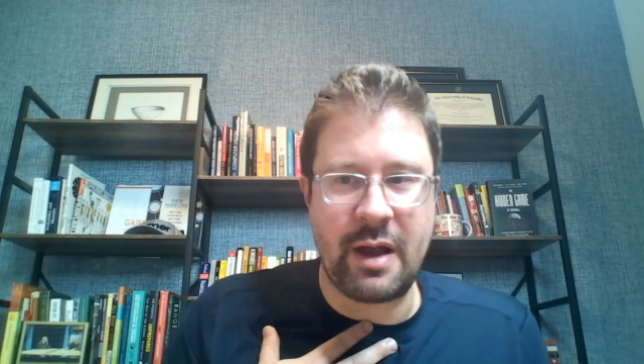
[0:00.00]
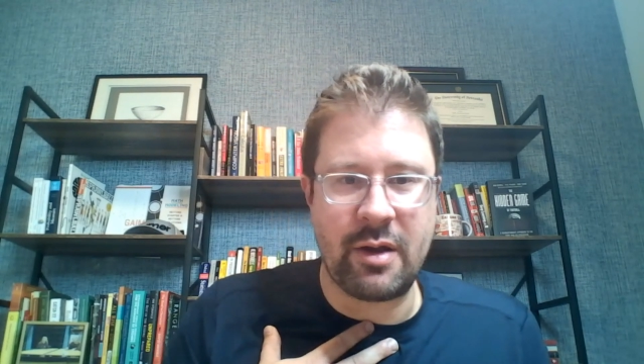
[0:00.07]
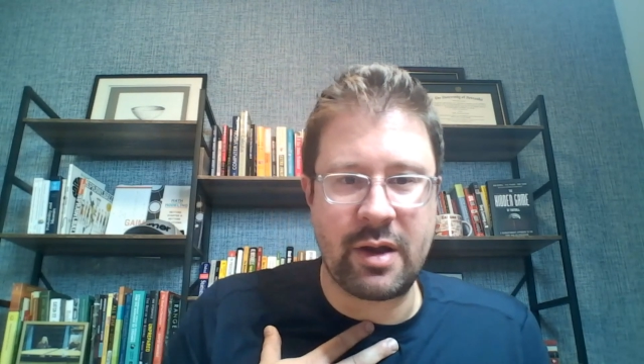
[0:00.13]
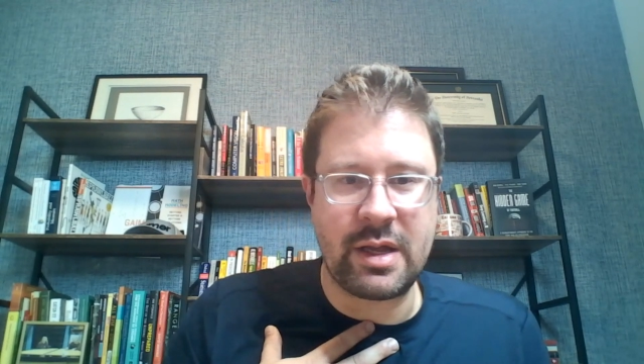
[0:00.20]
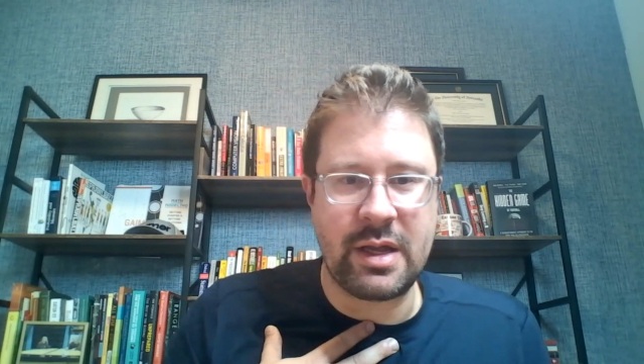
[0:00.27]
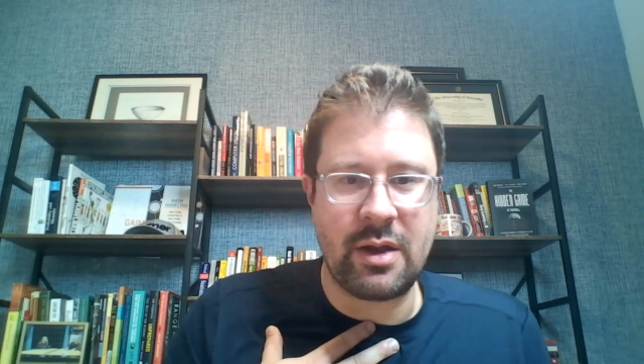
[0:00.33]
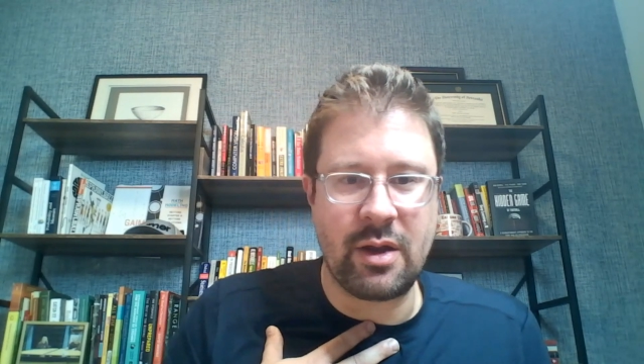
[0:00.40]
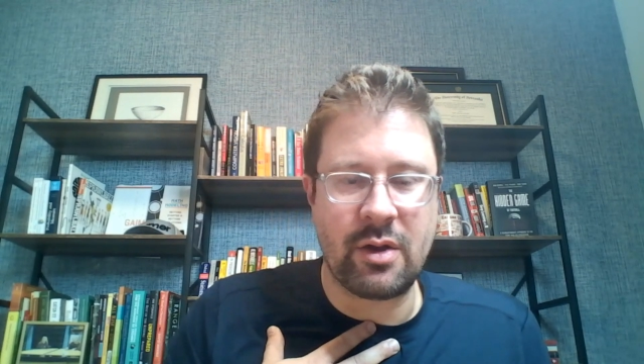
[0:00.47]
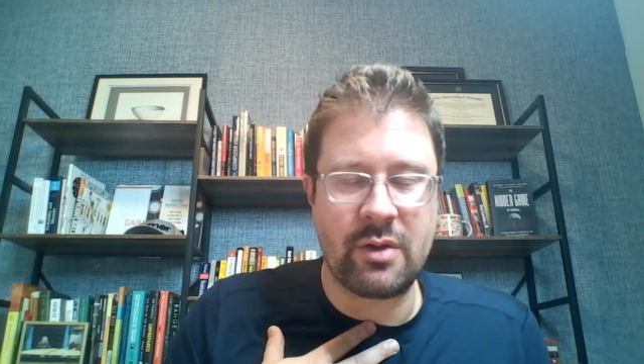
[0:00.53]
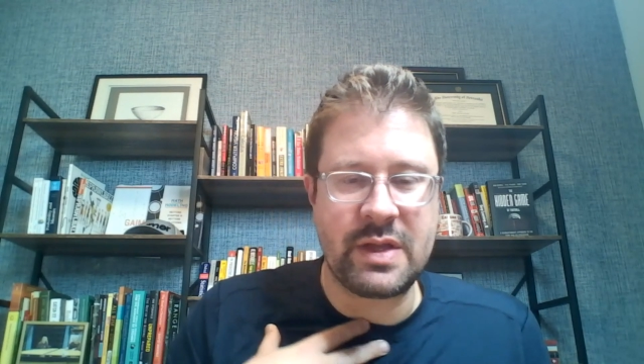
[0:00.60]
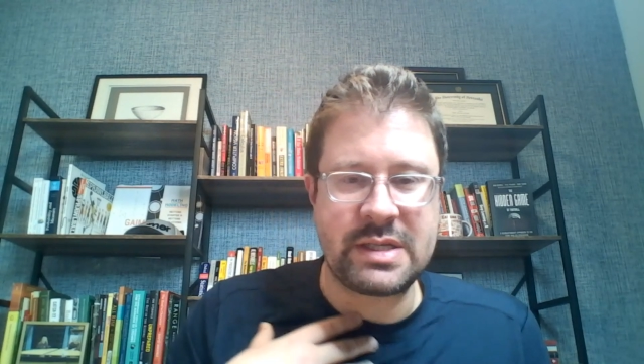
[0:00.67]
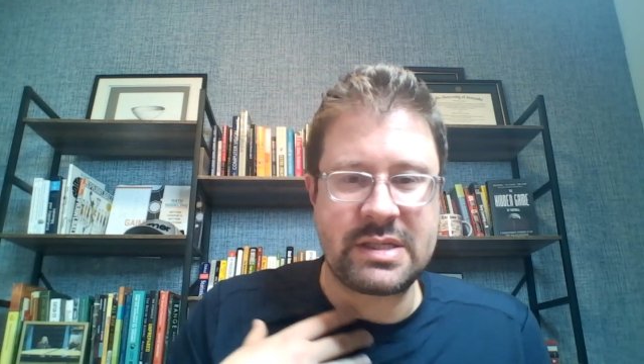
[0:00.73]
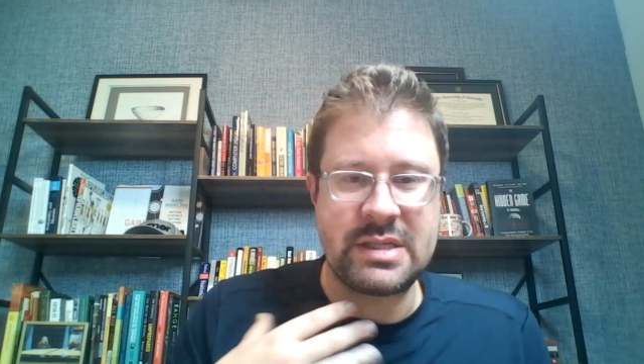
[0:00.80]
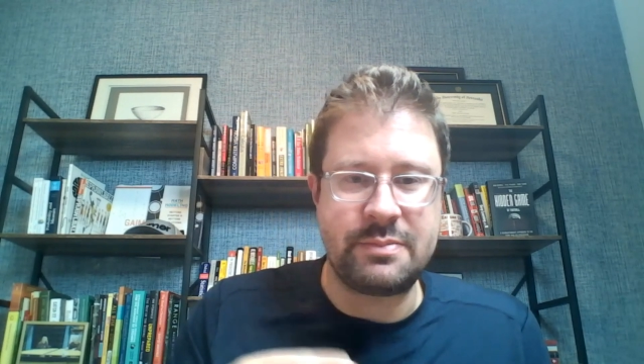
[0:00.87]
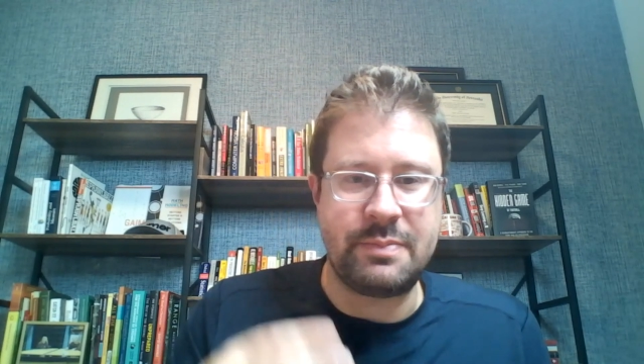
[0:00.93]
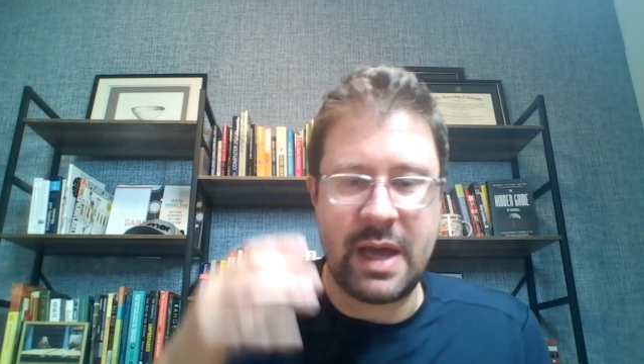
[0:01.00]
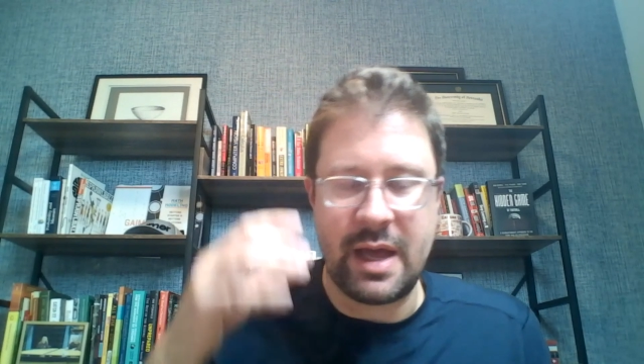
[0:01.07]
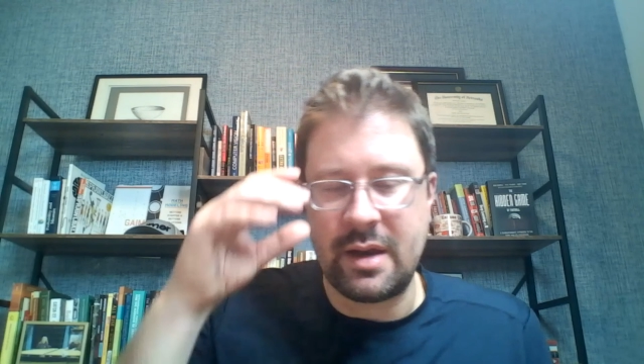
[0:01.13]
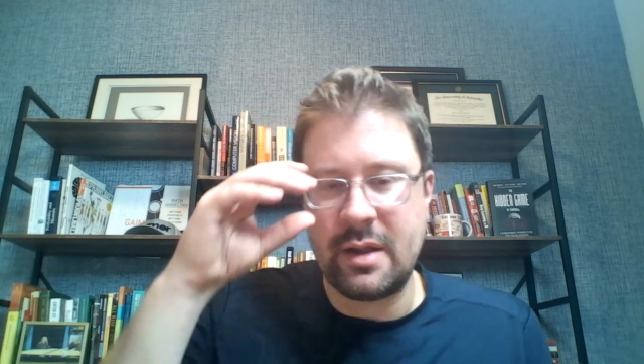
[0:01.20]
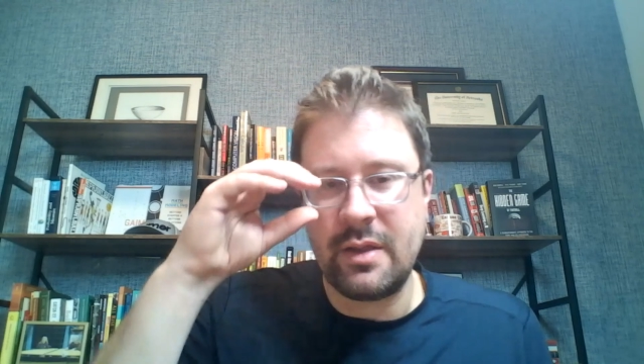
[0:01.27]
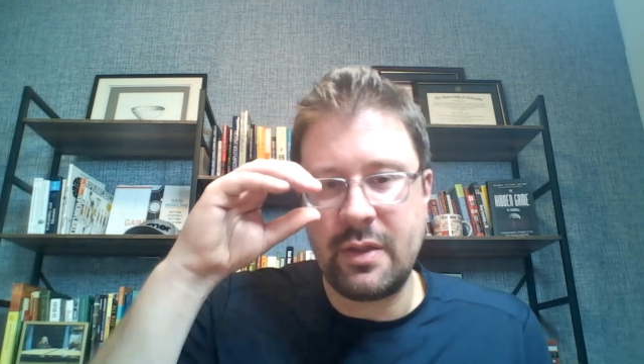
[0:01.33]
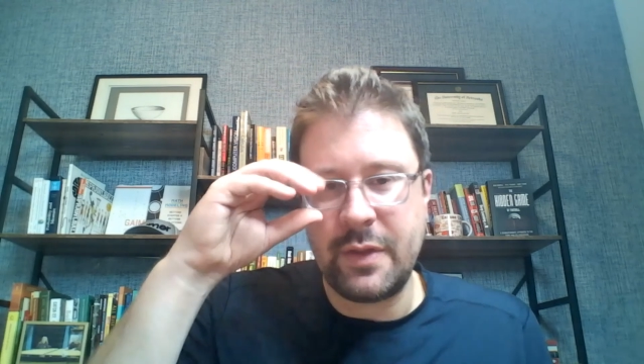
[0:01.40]
Eric Eager, this has
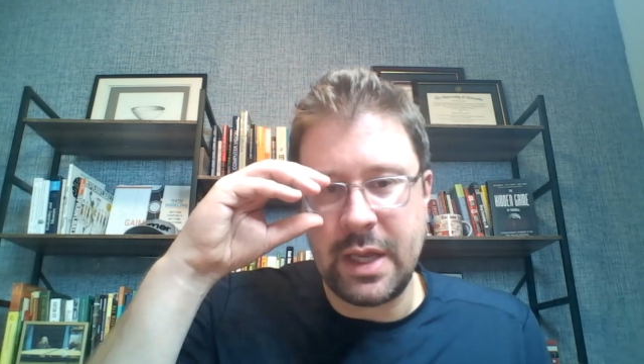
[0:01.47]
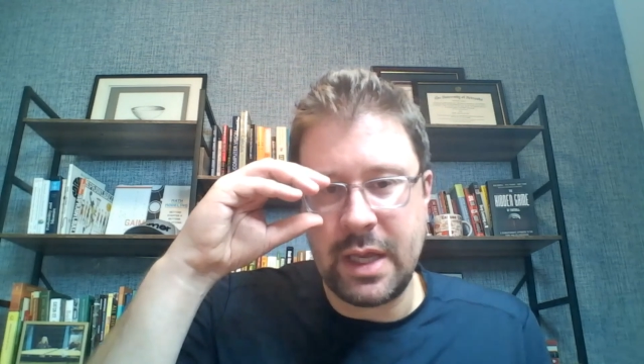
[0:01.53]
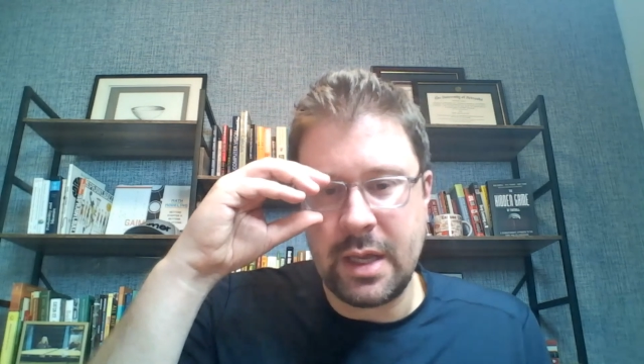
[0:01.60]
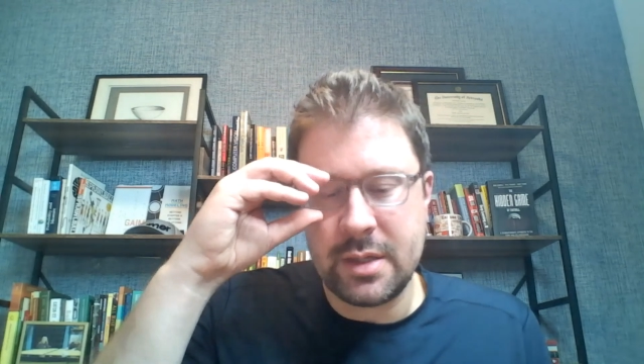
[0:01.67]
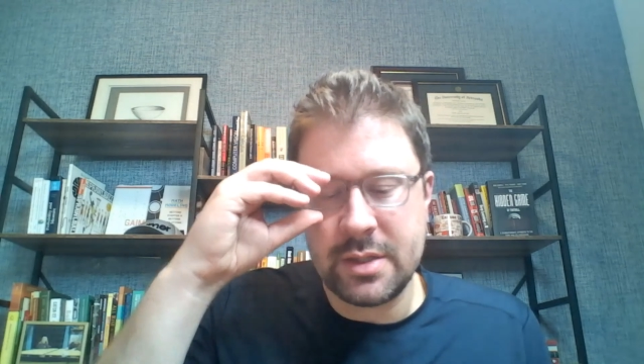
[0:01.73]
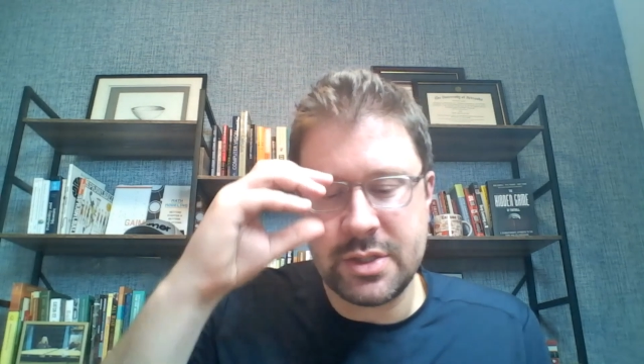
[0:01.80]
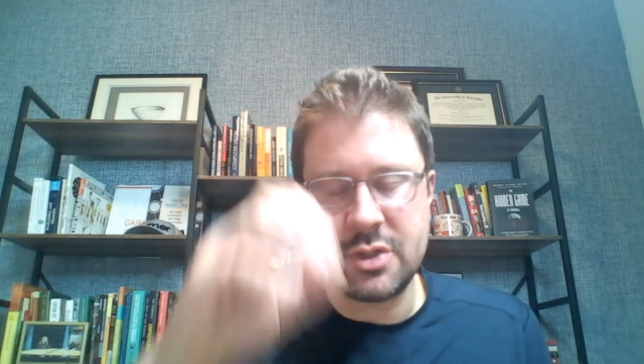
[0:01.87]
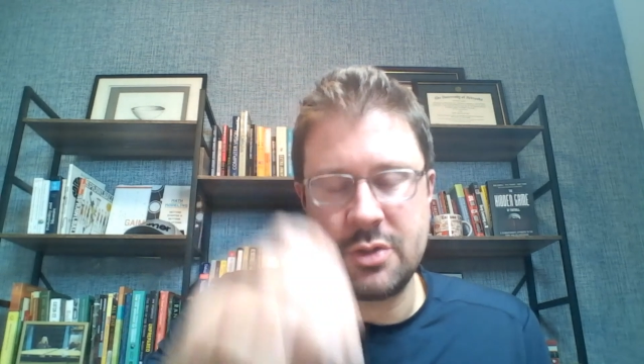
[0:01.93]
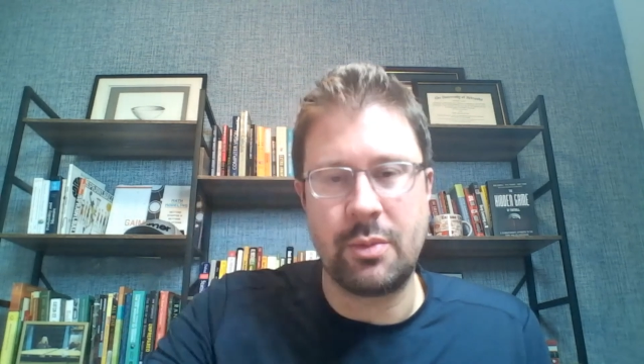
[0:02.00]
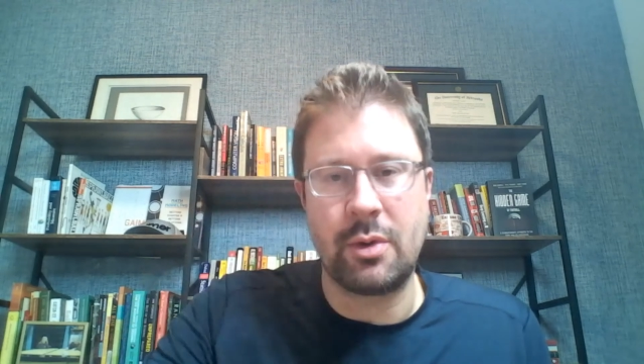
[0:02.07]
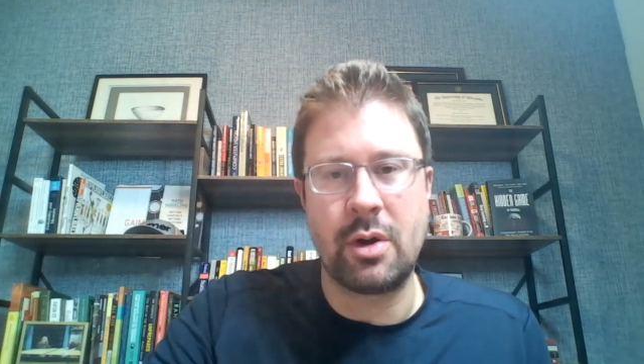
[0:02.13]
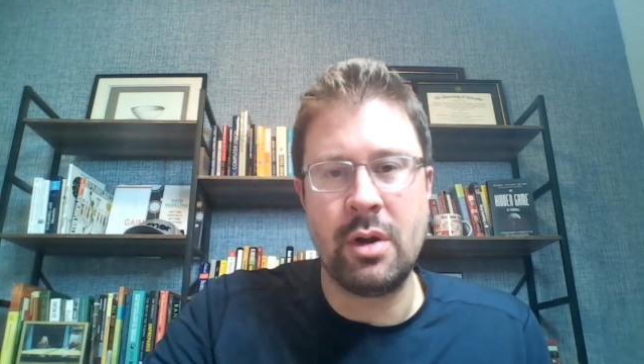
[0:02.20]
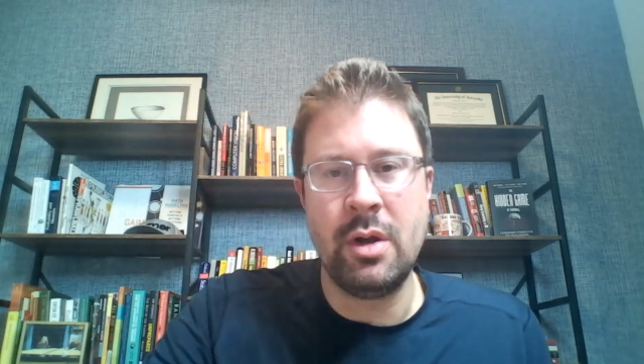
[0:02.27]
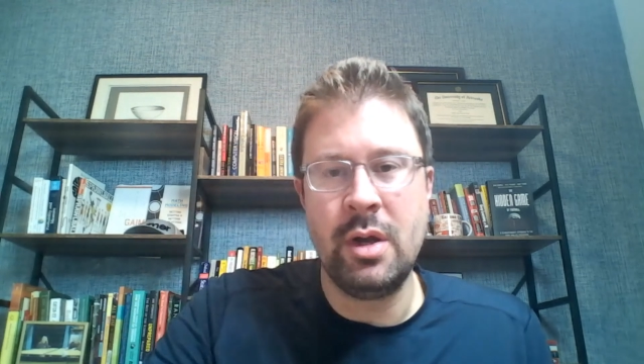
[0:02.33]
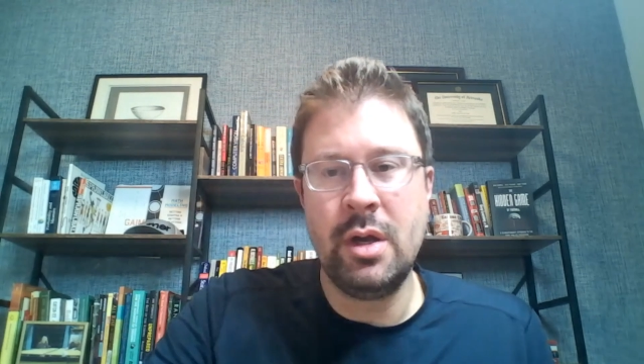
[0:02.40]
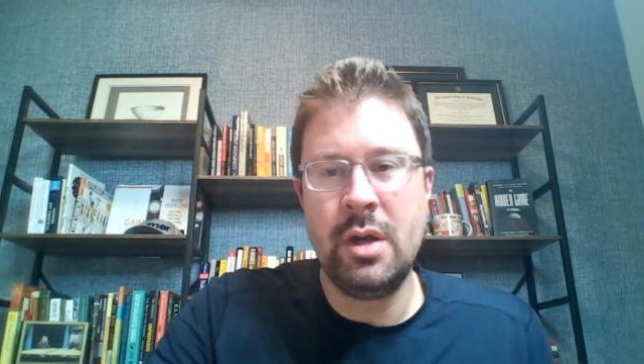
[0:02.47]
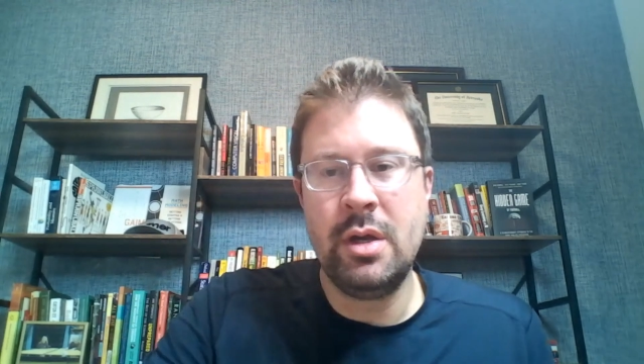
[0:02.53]
been the Sumer